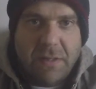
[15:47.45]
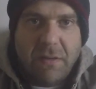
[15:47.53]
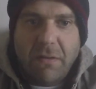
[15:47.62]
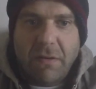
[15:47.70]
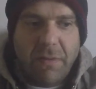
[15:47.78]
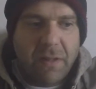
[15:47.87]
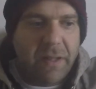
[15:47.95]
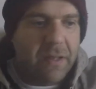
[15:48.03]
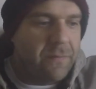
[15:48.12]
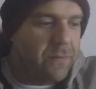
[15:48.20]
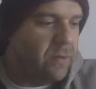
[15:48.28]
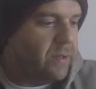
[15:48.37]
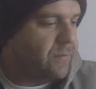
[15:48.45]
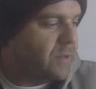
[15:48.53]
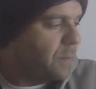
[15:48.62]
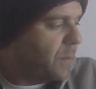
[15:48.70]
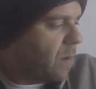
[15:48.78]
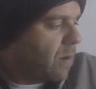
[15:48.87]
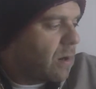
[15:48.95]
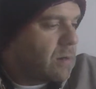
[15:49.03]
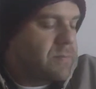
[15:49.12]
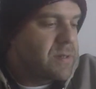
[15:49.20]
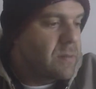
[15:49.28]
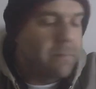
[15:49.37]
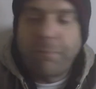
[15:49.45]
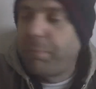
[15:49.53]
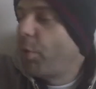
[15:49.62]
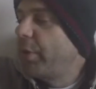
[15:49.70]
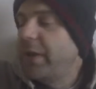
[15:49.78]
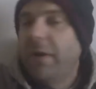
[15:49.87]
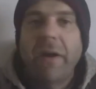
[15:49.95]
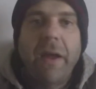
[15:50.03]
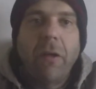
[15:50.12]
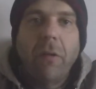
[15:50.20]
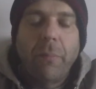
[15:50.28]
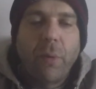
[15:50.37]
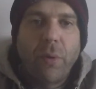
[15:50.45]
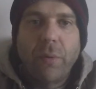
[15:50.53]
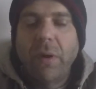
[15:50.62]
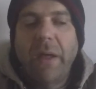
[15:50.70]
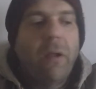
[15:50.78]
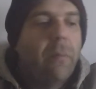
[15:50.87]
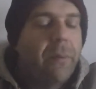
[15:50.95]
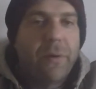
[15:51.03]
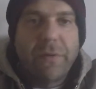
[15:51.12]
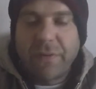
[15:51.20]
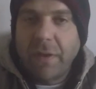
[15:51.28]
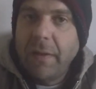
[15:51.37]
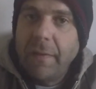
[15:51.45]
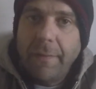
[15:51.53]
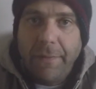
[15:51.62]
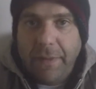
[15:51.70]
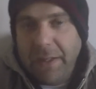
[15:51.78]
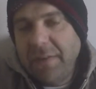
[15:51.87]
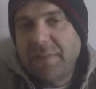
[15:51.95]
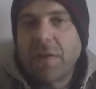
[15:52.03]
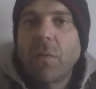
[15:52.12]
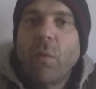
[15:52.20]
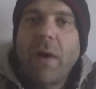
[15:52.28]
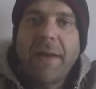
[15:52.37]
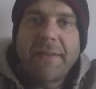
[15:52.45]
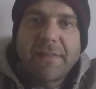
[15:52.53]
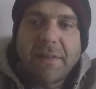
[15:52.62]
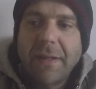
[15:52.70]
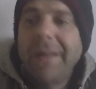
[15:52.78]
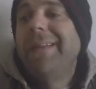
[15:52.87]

You know what I mean? Like, if you lift up your arms and point your elbows east and west,